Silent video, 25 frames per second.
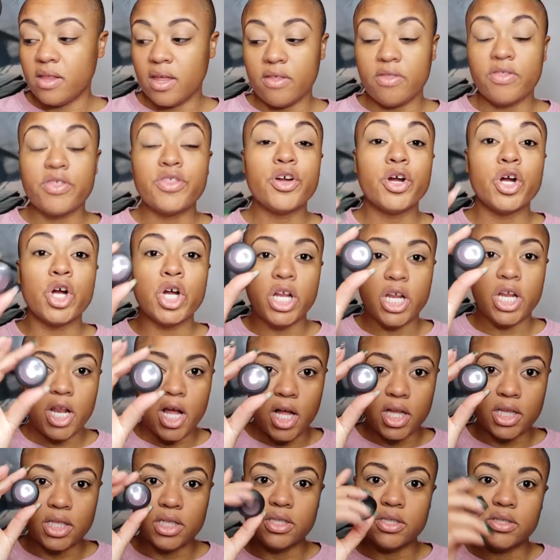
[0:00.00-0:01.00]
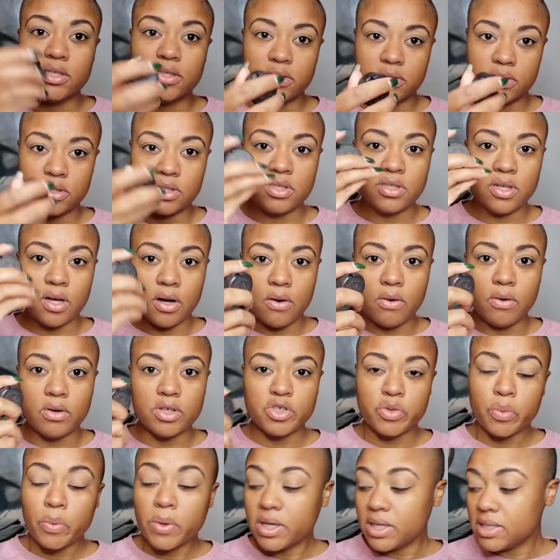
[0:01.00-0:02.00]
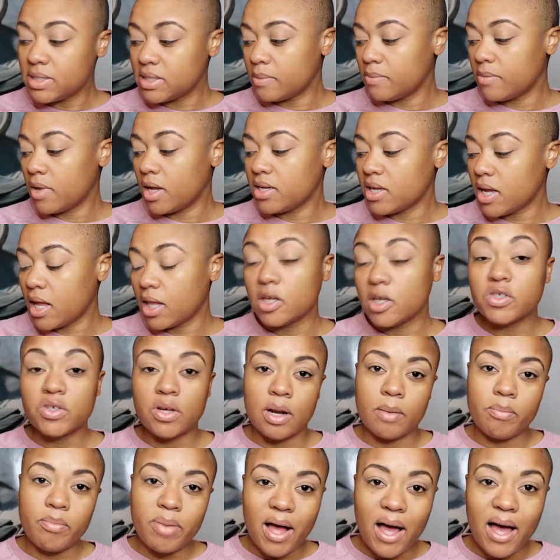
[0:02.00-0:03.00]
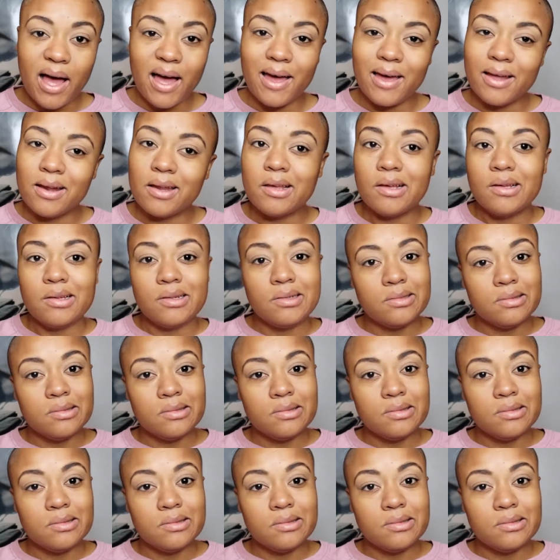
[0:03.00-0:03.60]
like $30 or so, or 20 some odd dollars on a pod